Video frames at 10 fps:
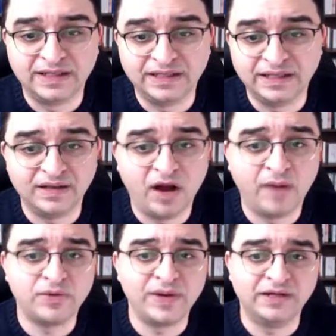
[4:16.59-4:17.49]
it,
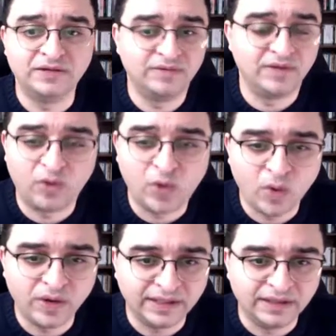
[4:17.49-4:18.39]
operate in
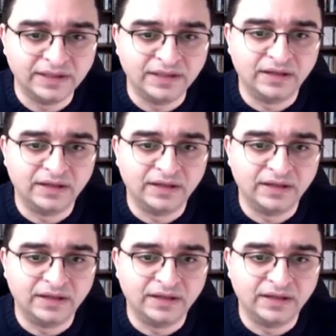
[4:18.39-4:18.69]
according